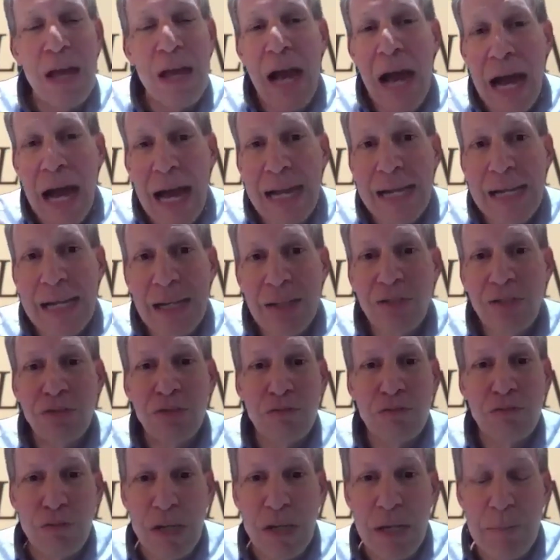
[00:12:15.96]
I got
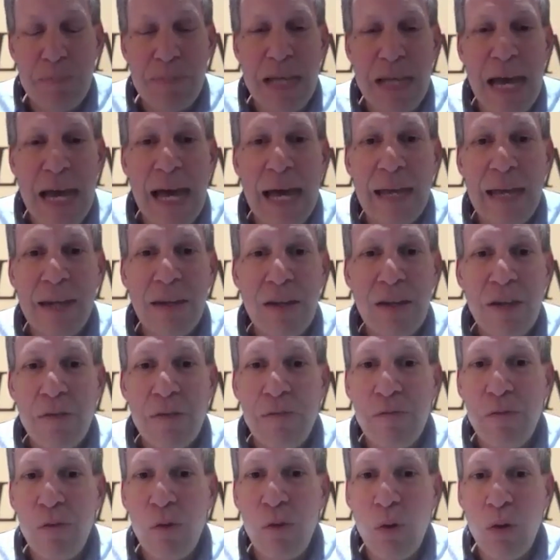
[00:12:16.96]
screamed at
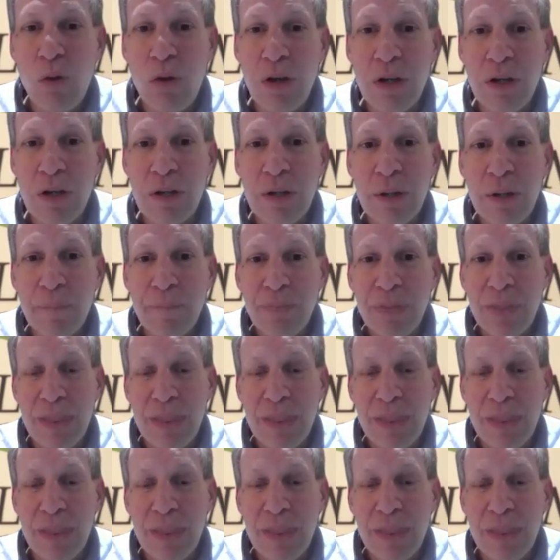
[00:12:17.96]
for